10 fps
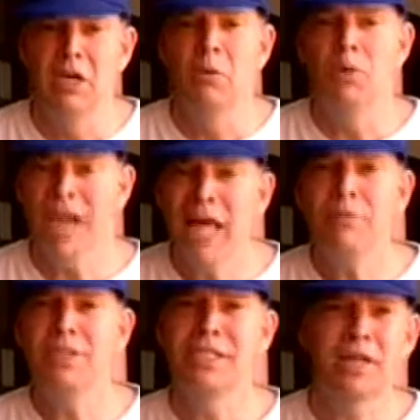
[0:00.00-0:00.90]
What I
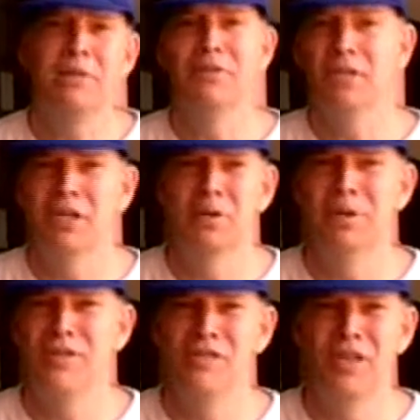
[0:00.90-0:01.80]
would tell you, though,
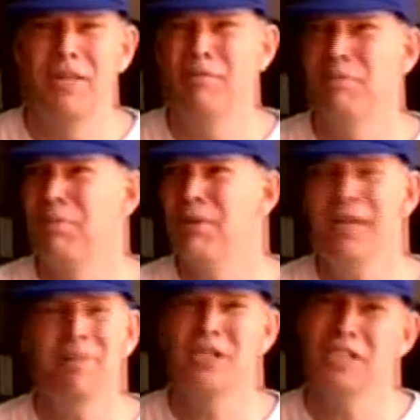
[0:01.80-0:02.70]
is that pretty
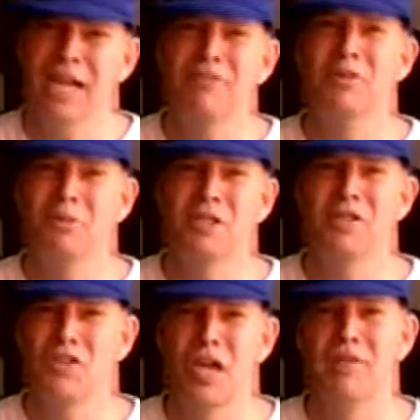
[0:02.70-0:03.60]
much everyone
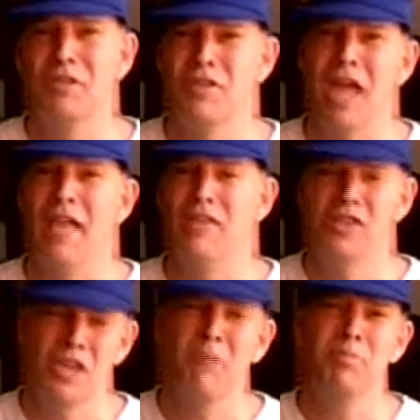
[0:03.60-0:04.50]
discovers at
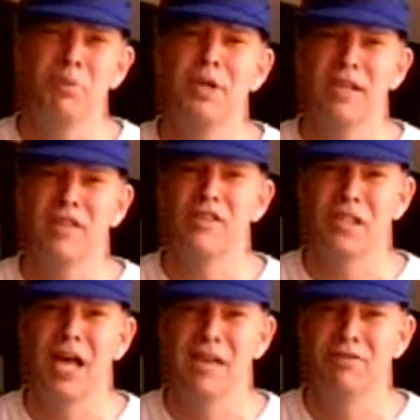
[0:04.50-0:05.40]
some point in his
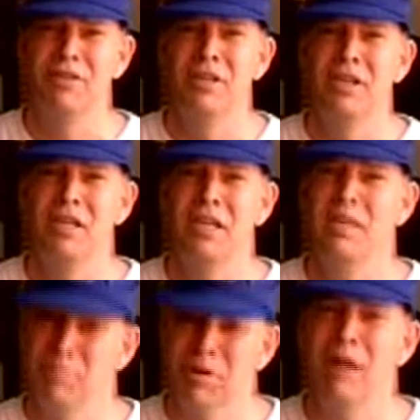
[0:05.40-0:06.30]
life he
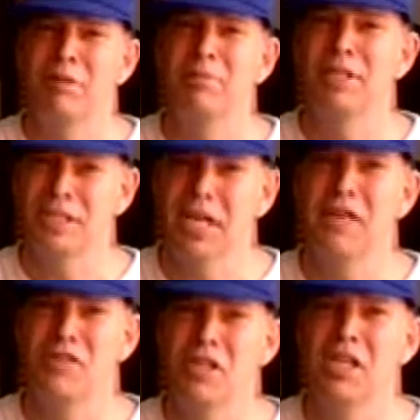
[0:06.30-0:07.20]
probably
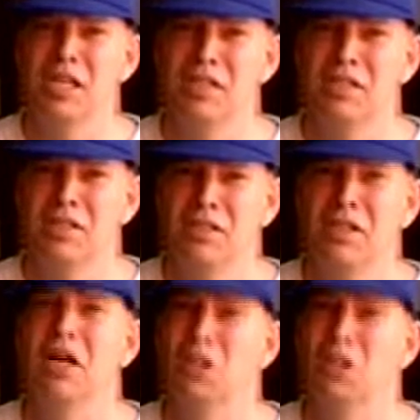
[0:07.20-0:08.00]
does need a